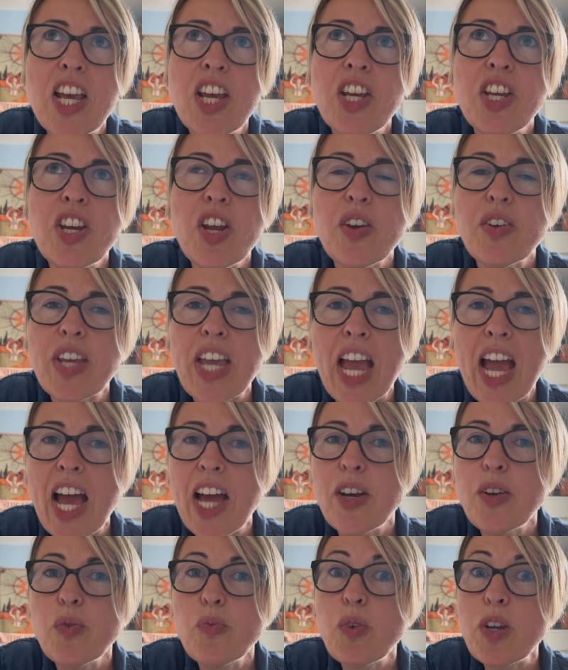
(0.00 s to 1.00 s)
You know,
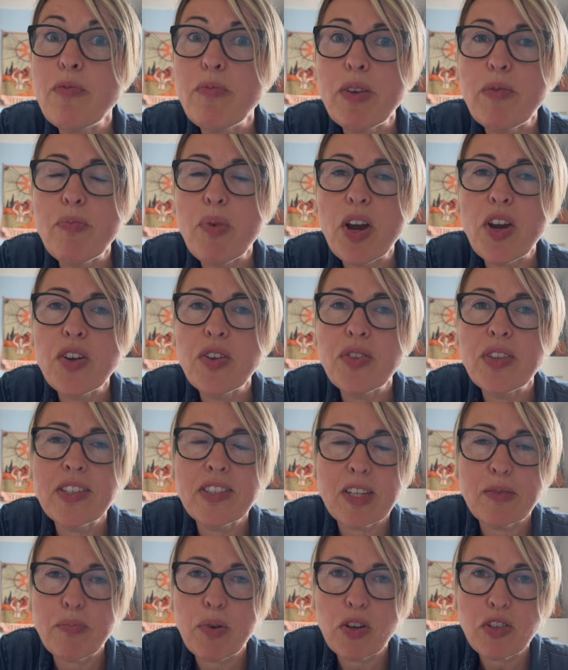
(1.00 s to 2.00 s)
can we be both? Is
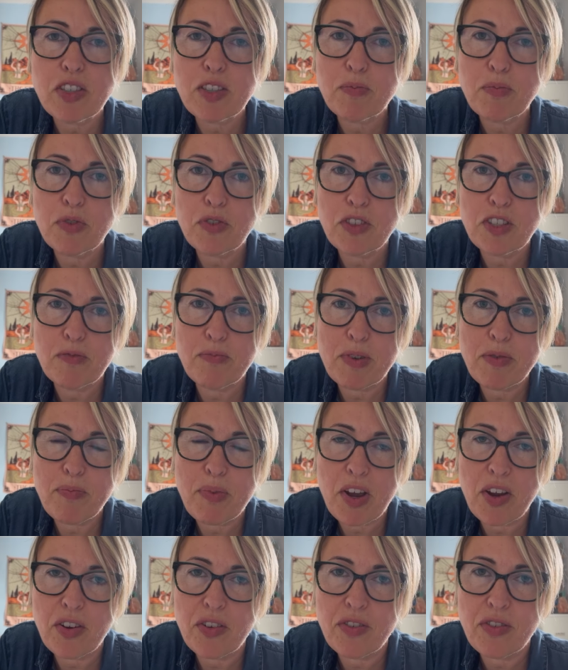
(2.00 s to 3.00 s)
it possible to be
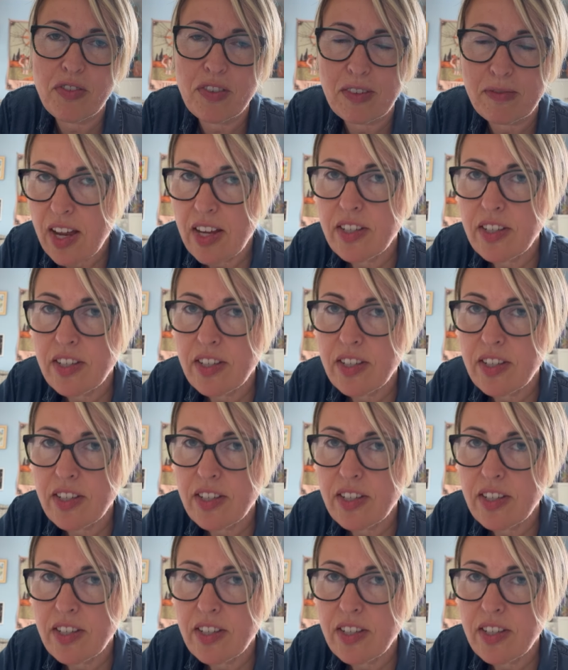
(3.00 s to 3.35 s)
both?